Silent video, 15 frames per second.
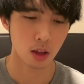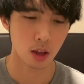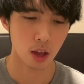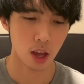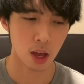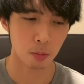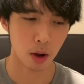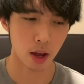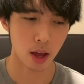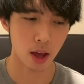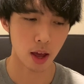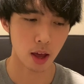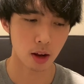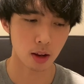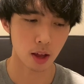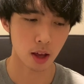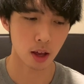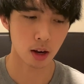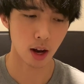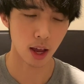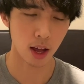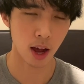in my head. And
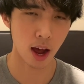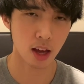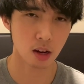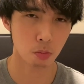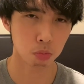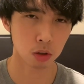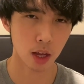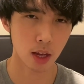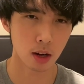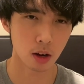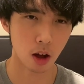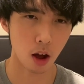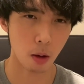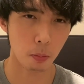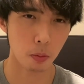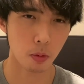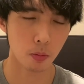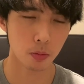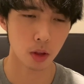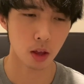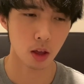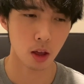I kind of played it up
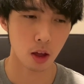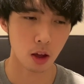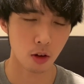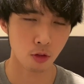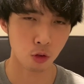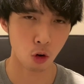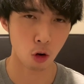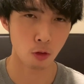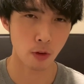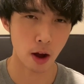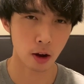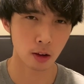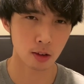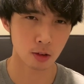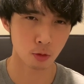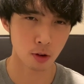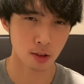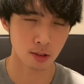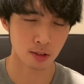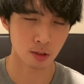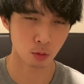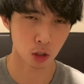for various
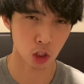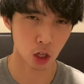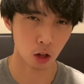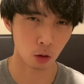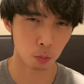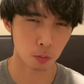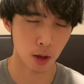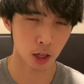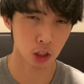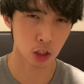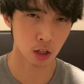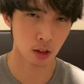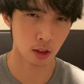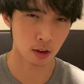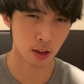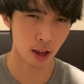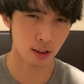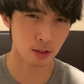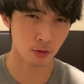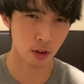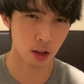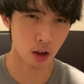reasons, which I'll mention in the next
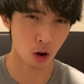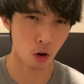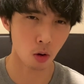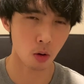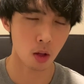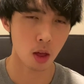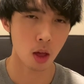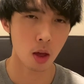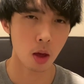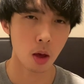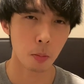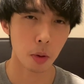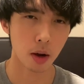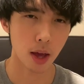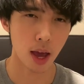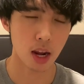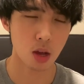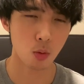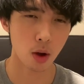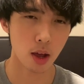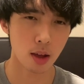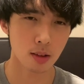video. But
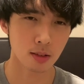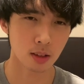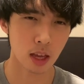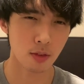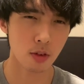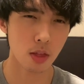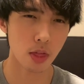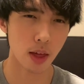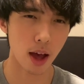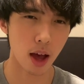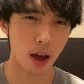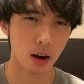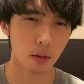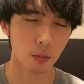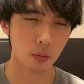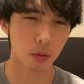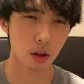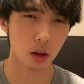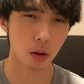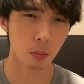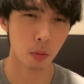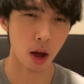anyways, given that
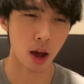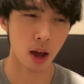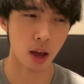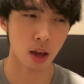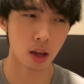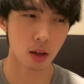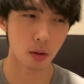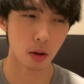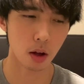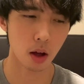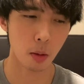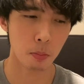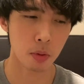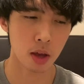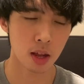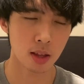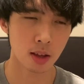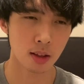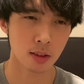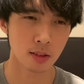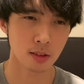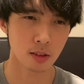my
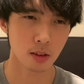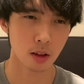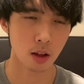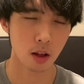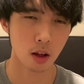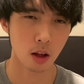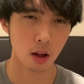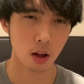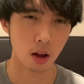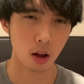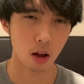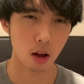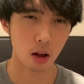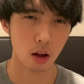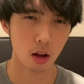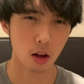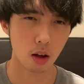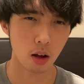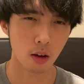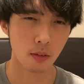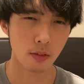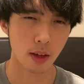opinions
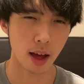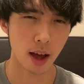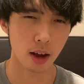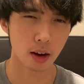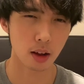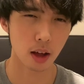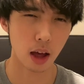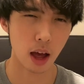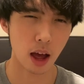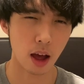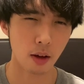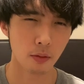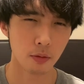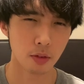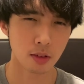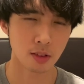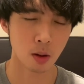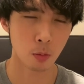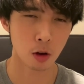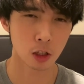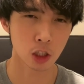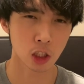of that have
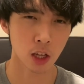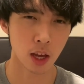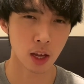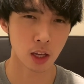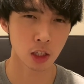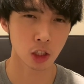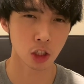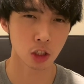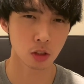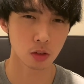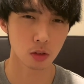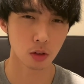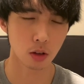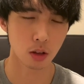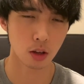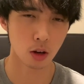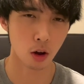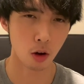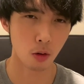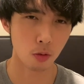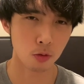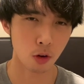somewhat changed, you
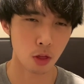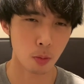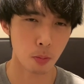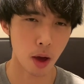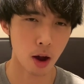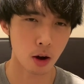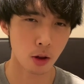know, for the better,